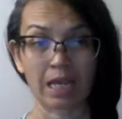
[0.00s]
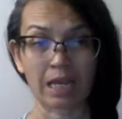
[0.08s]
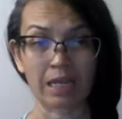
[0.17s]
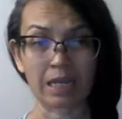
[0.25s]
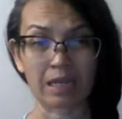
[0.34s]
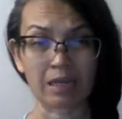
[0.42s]

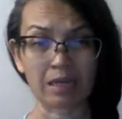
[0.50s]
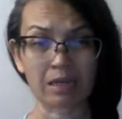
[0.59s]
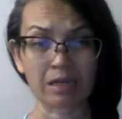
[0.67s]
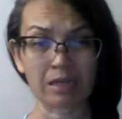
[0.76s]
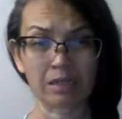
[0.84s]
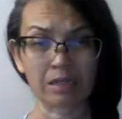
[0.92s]

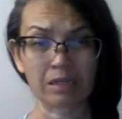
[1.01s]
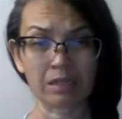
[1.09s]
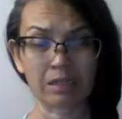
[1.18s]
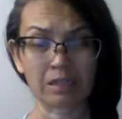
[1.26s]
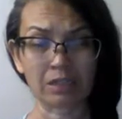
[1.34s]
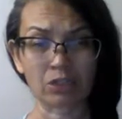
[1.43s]
And it
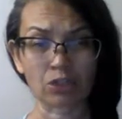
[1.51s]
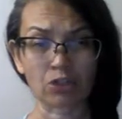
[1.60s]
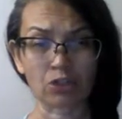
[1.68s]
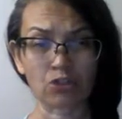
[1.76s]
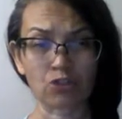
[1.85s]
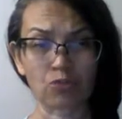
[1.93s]
says
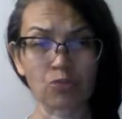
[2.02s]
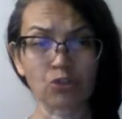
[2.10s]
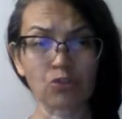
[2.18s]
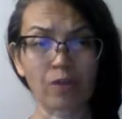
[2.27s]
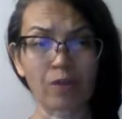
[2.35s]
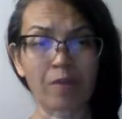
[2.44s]
consumers
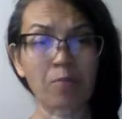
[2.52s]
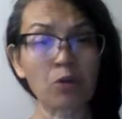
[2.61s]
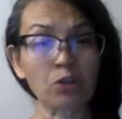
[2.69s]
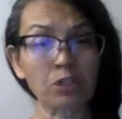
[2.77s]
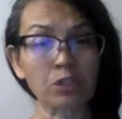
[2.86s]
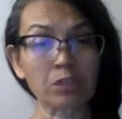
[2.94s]
who have
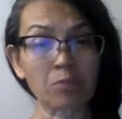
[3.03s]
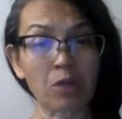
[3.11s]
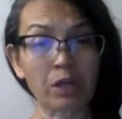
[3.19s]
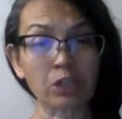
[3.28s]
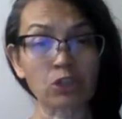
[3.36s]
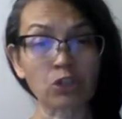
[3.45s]
purchased the
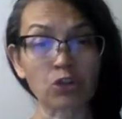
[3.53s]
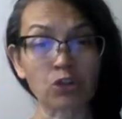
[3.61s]
products are